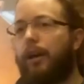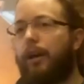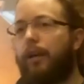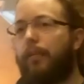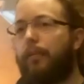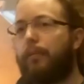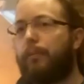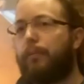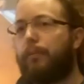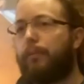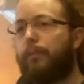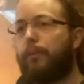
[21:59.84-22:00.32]

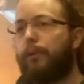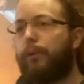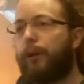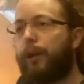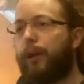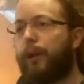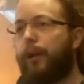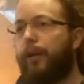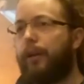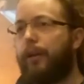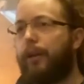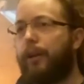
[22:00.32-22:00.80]
um,
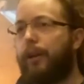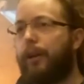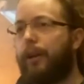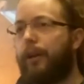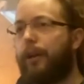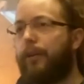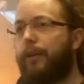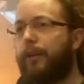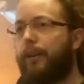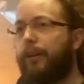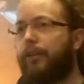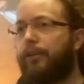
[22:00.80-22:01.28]
okay
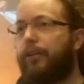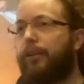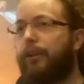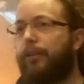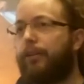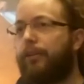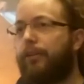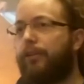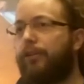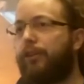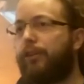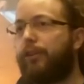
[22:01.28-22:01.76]
that's an
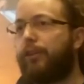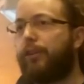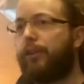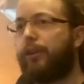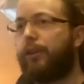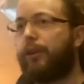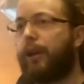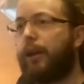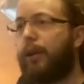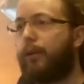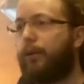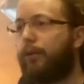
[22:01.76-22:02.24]
interesting
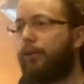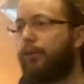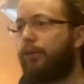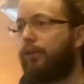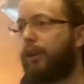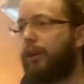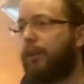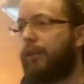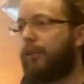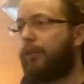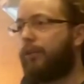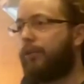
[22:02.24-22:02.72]
thought how does
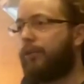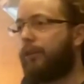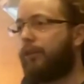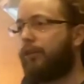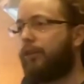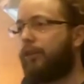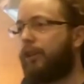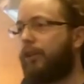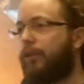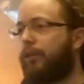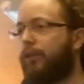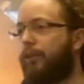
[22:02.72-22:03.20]
that
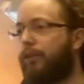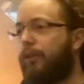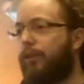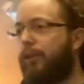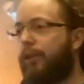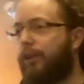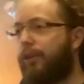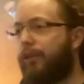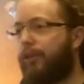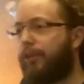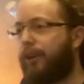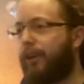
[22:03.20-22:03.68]
translate onto
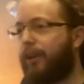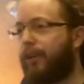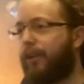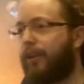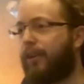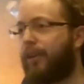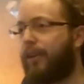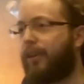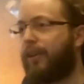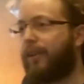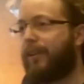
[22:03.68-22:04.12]
the internet